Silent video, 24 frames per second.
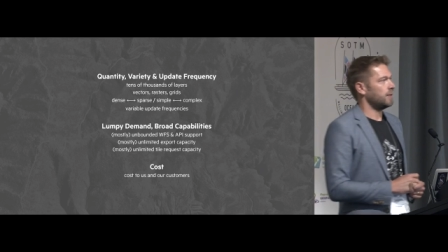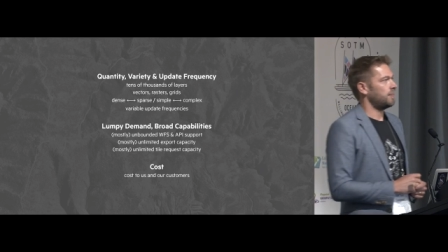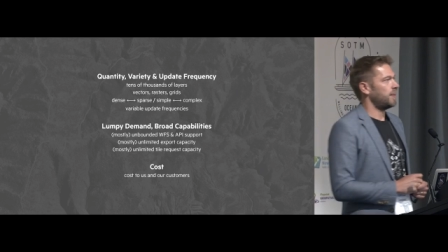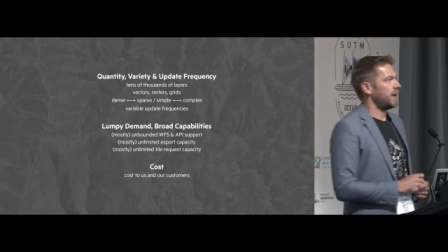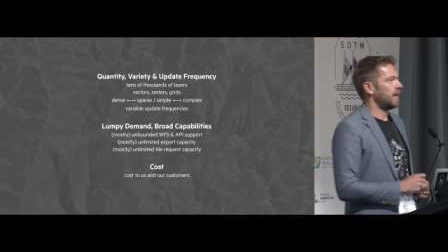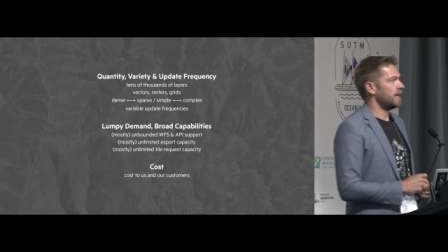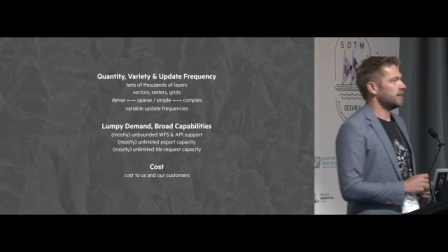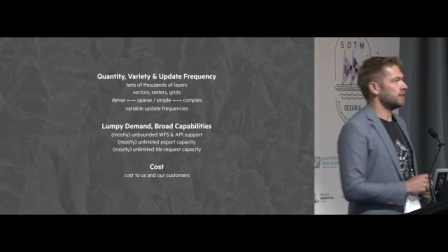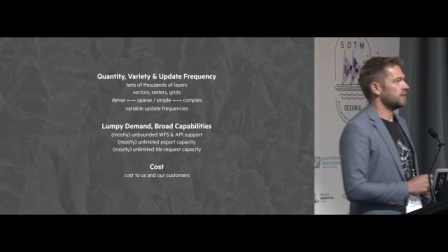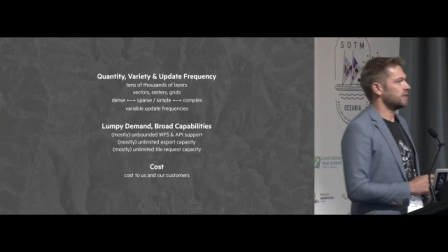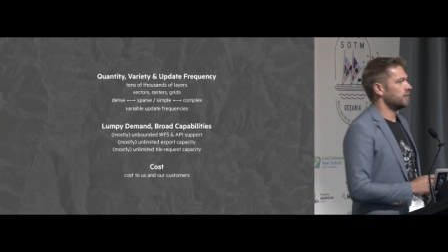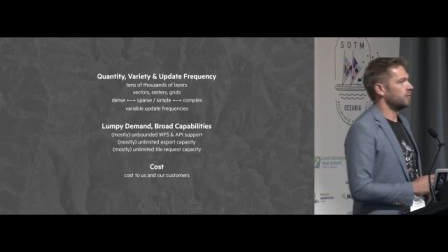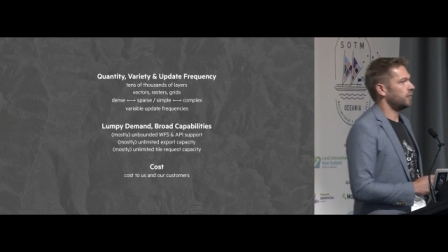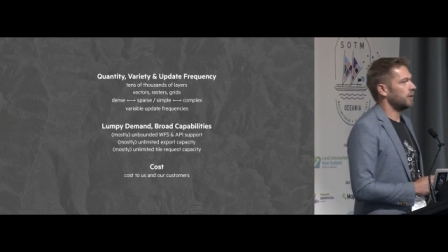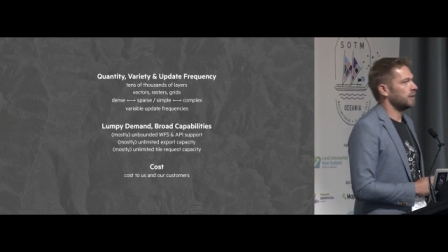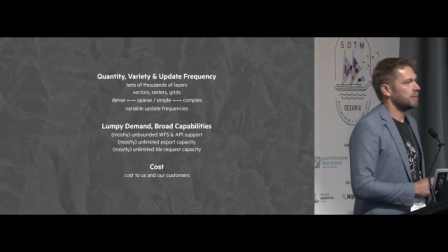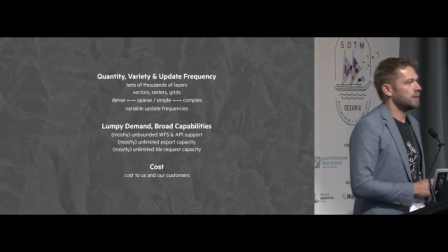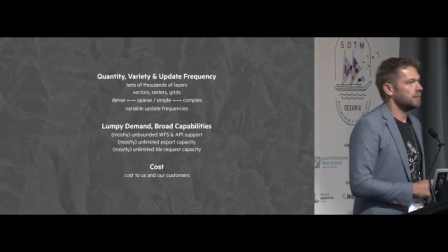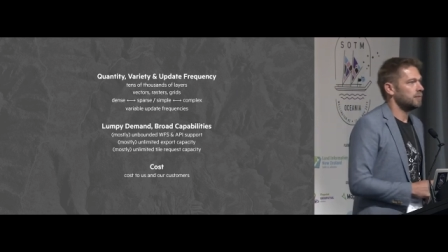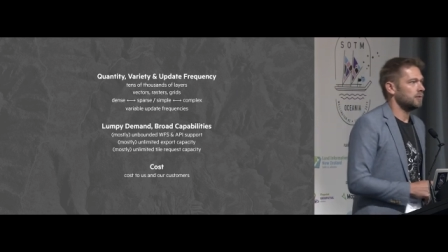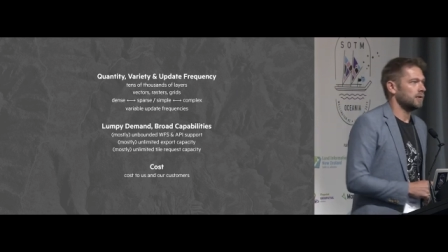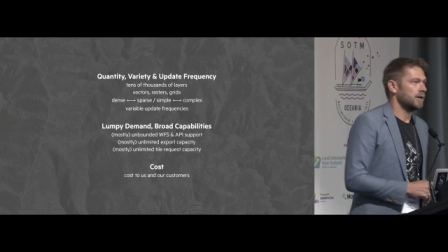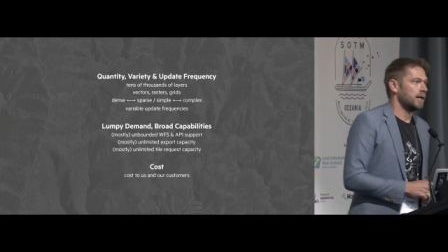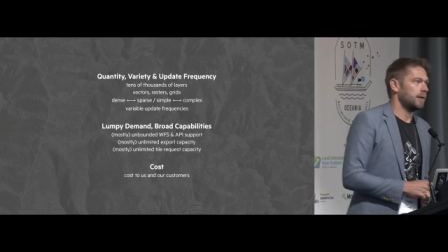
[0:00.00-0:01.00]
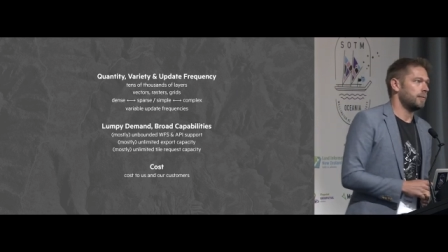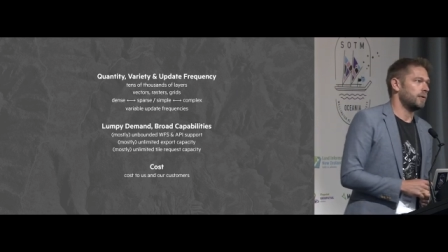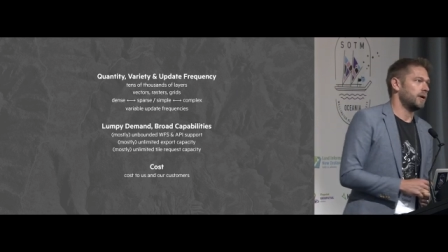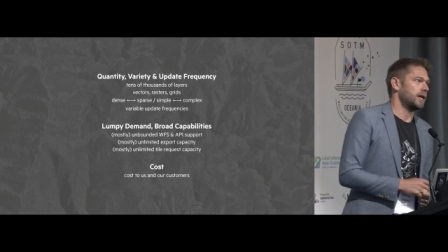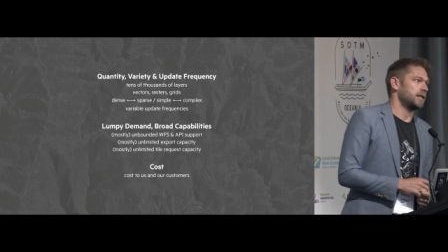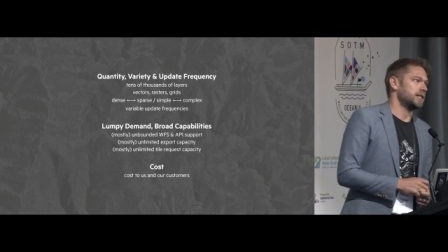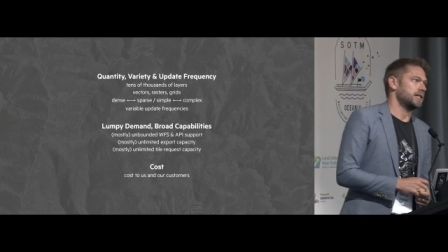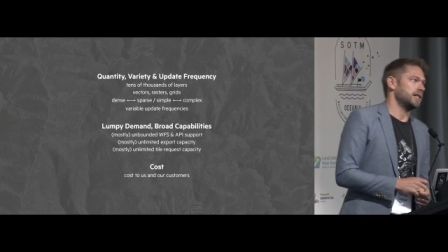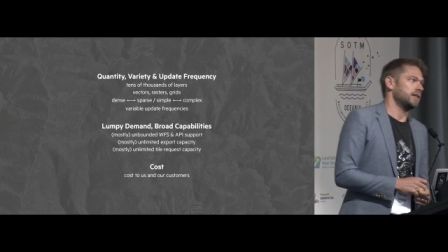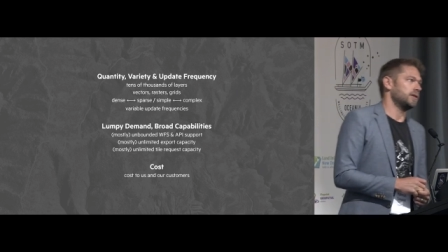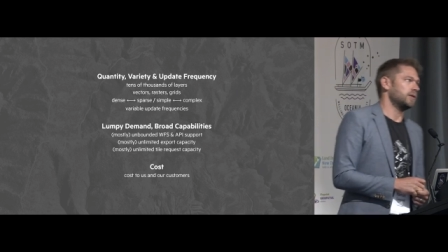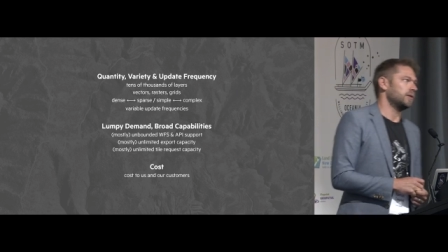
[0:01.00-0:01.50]
the patterns of when people come and
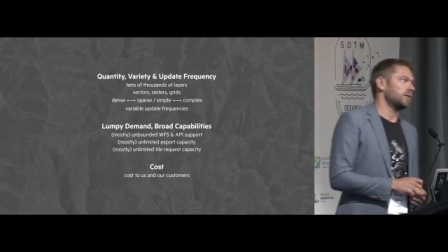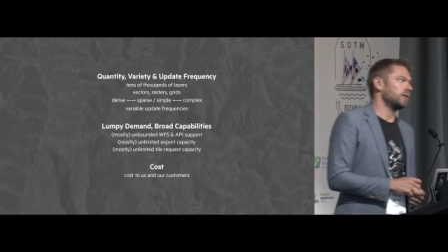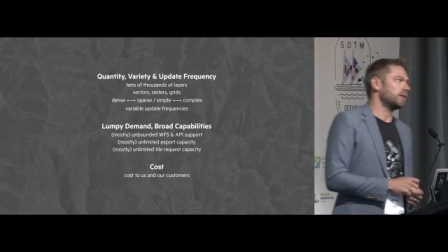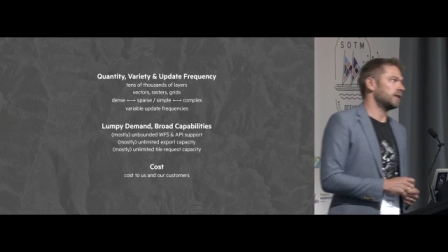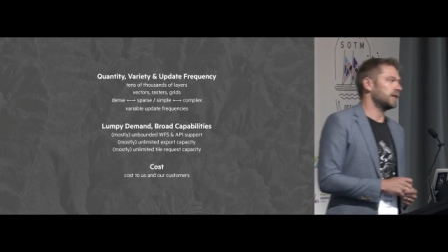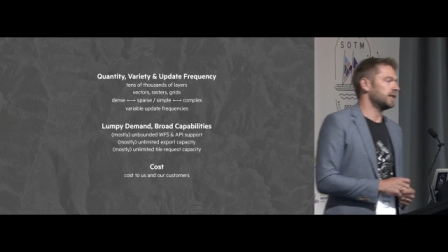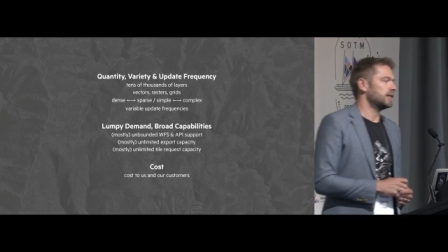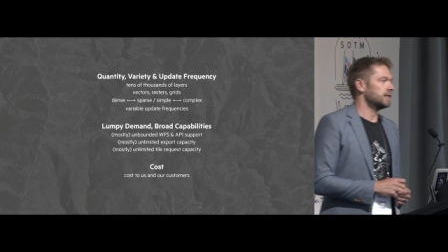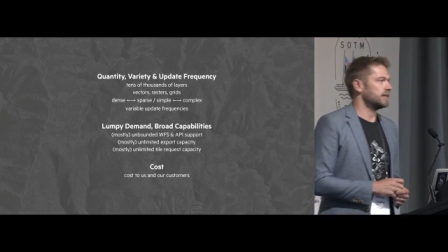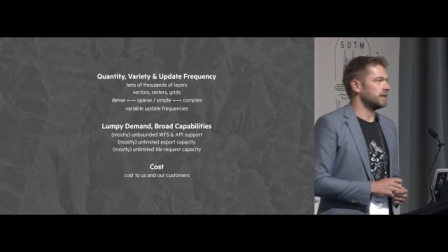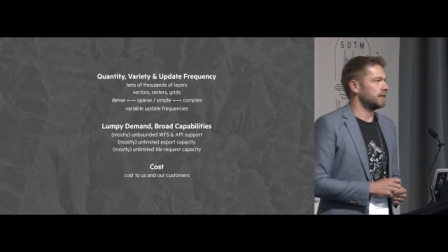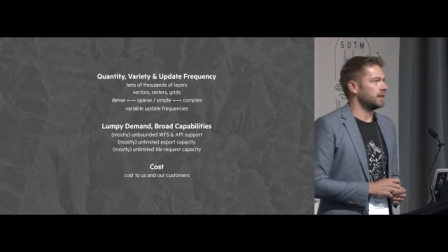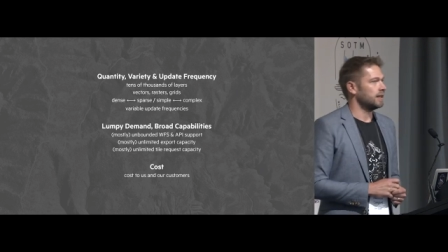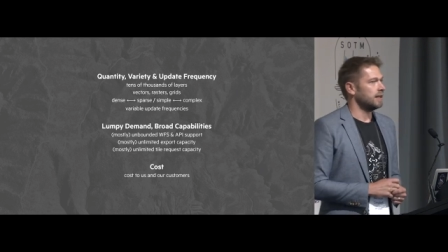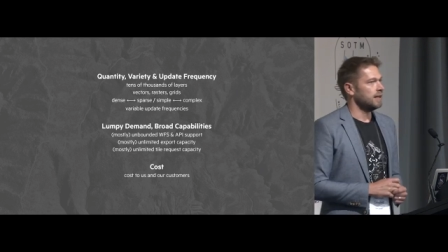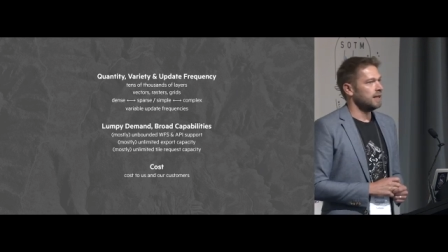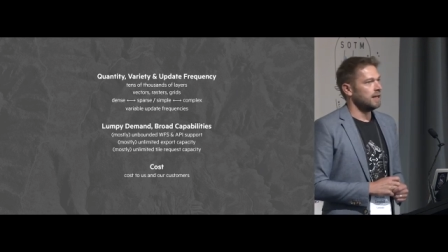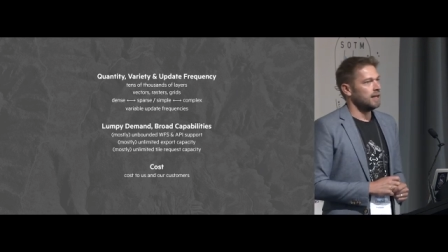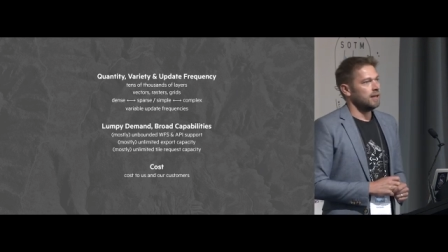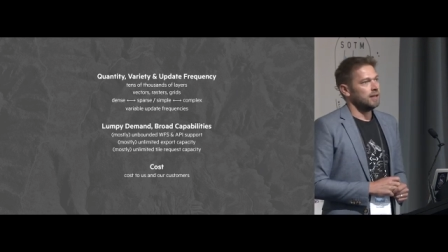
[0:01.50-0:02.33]
actually do things, and